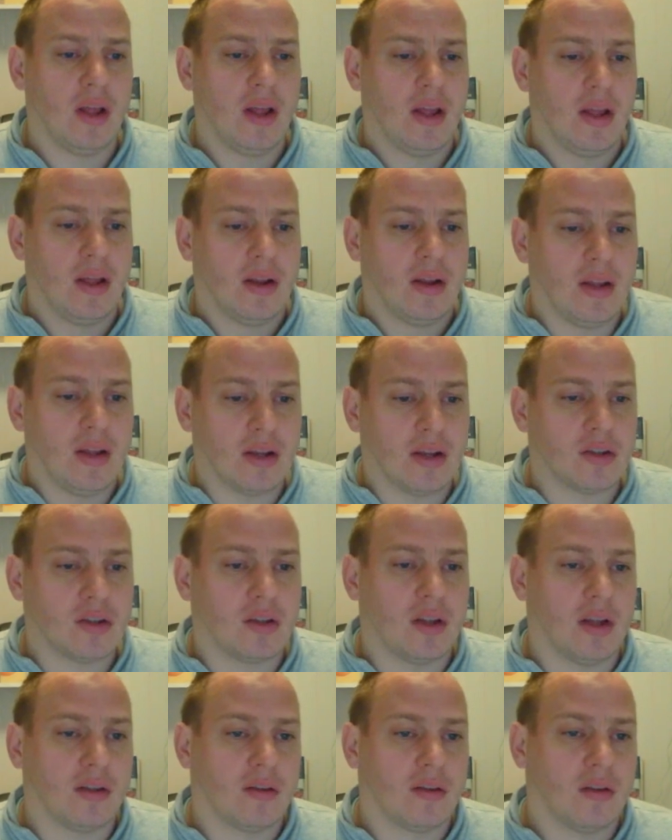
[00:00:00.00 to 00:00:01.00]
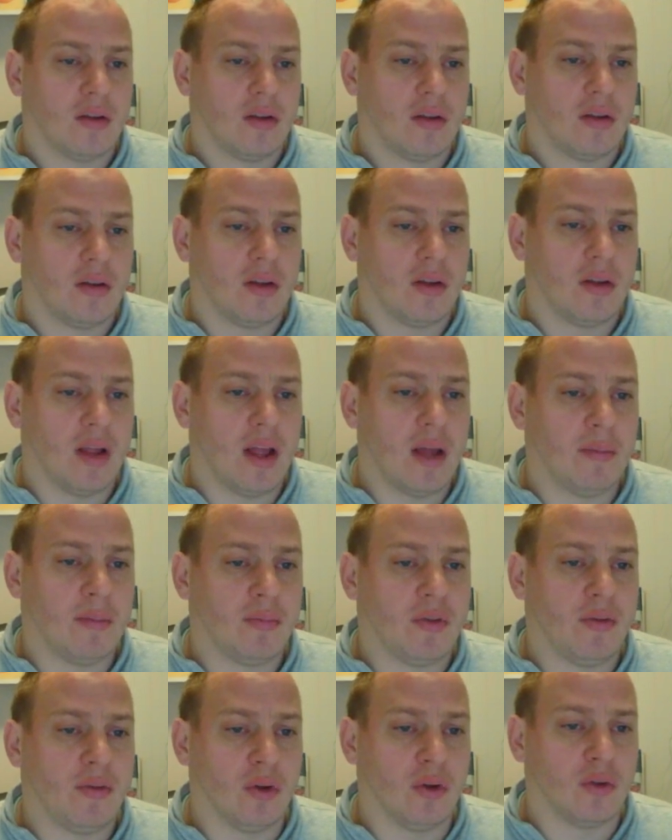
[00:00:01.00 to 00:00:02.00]
Next to that the empty
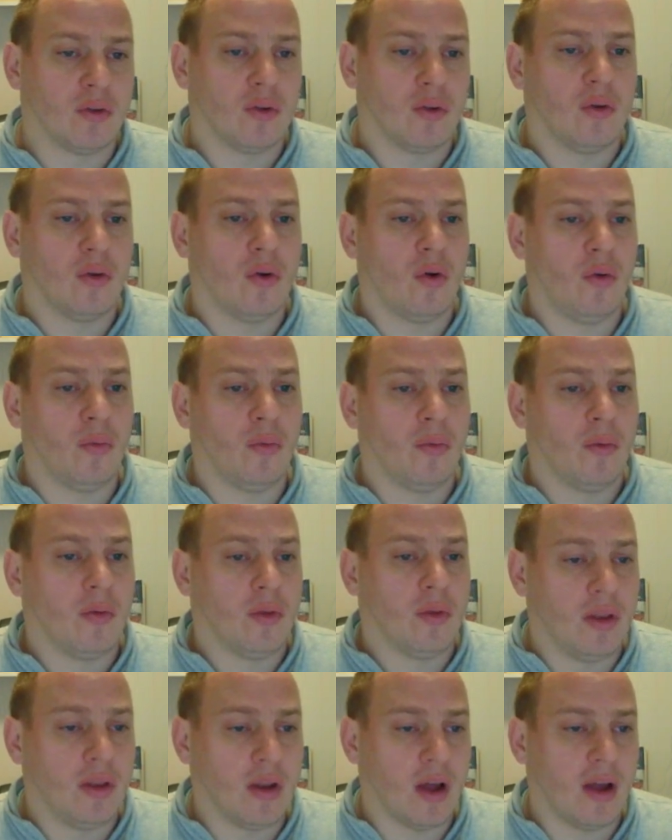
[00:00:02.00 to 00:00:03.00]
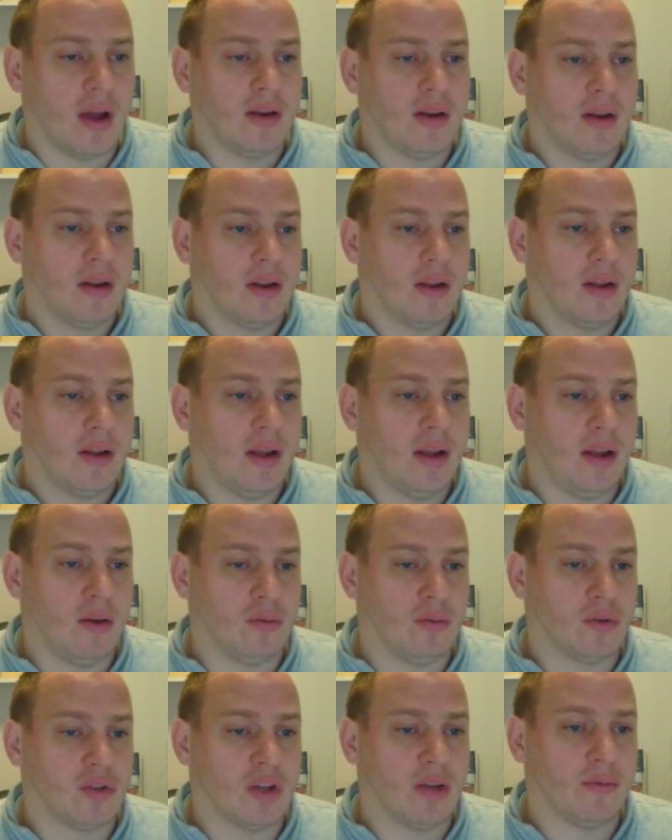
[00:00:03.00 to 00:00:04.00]
field on 9 and on
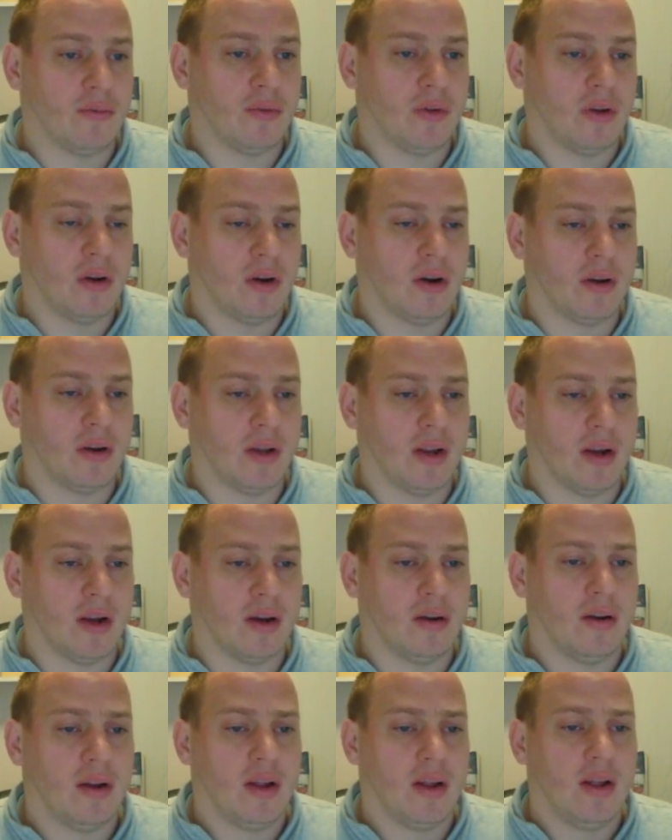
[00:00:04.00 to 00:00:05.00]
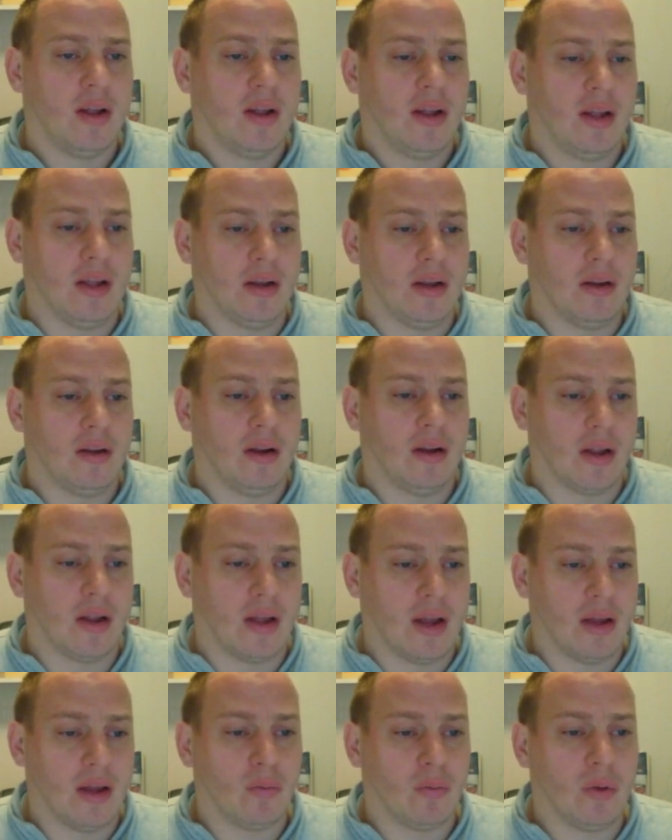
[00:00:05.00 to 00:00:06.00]
7 are there, and
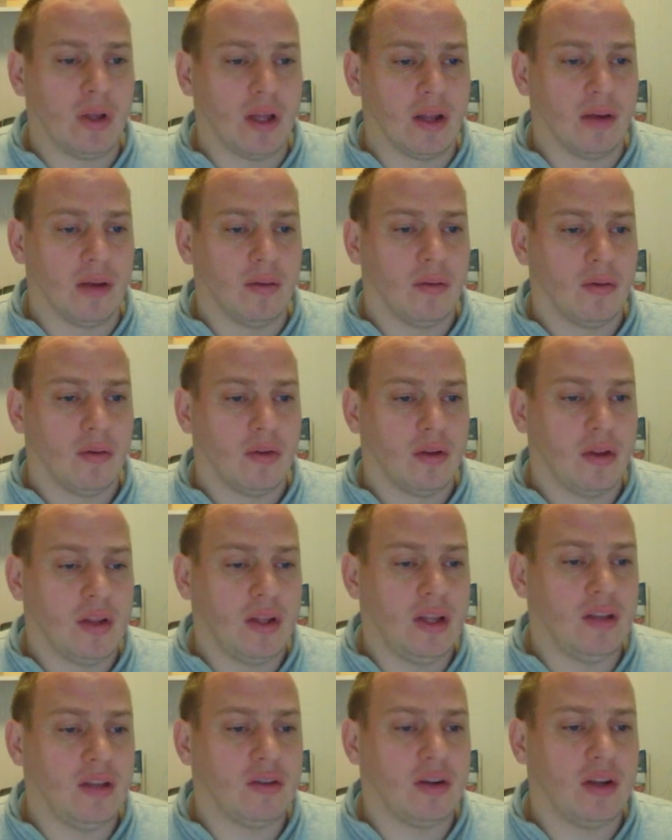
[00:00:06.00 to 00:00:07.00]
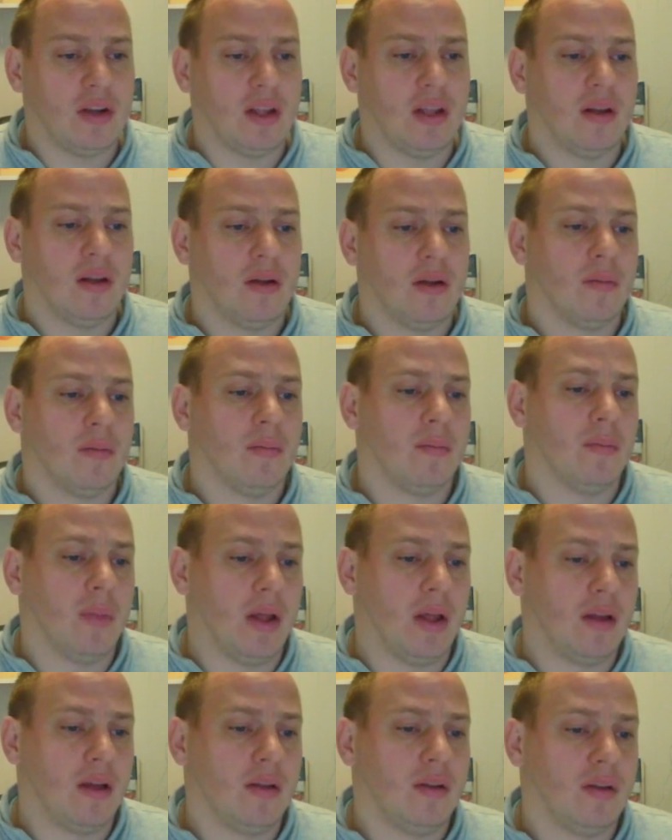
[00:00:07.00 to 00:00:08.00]
again we can easily
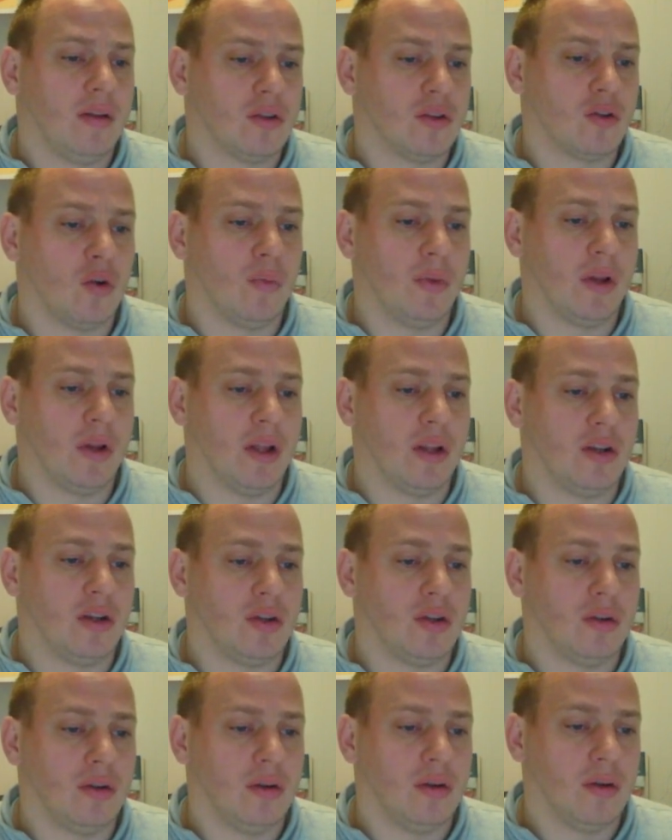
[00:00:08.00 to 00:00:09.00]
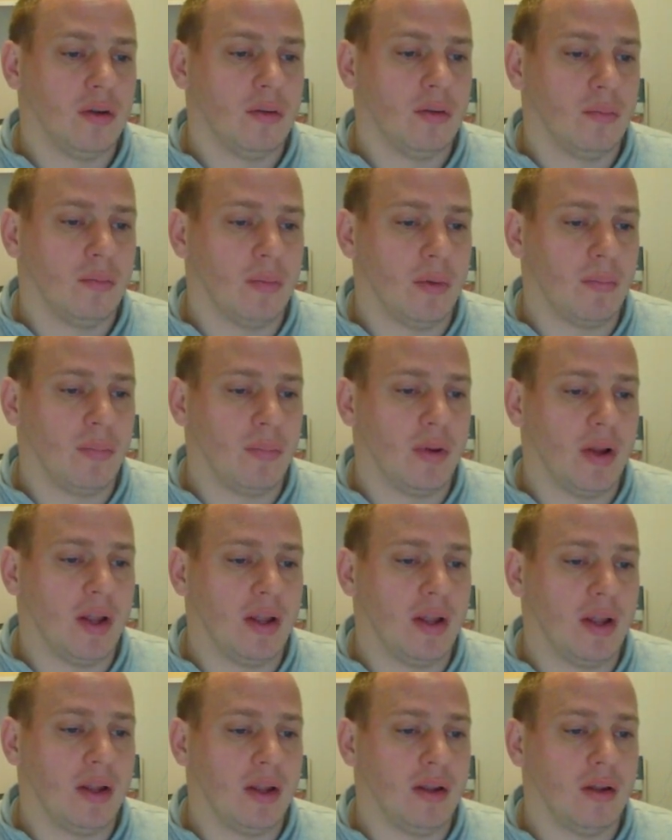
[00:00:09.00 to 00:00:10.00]
make this combination by
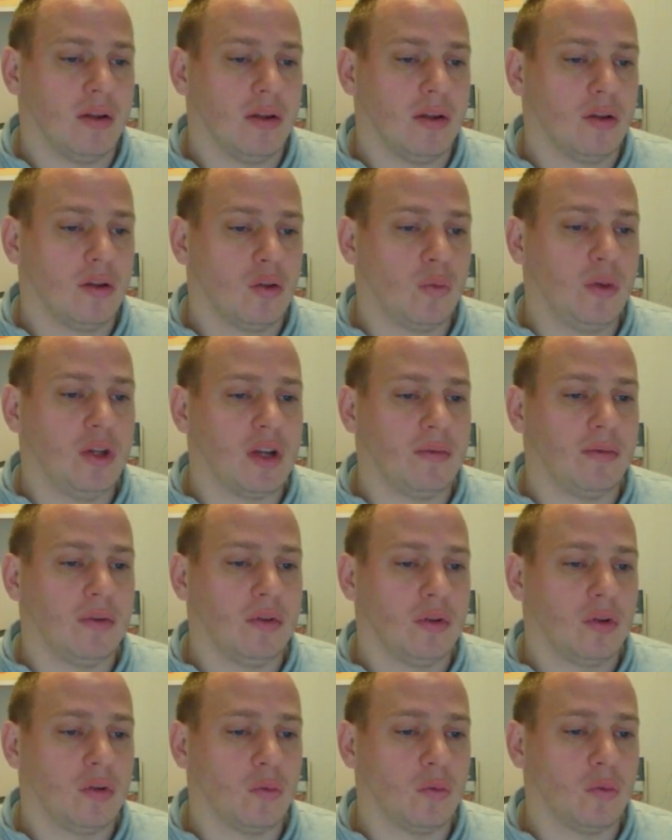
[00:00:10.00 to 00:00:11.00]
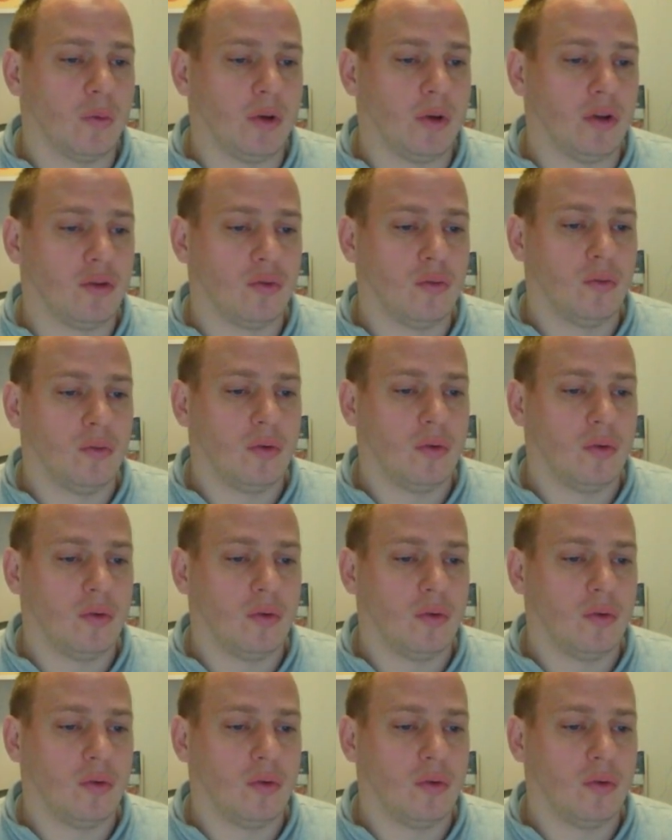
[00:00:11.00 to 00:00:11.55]
playing 27, 22.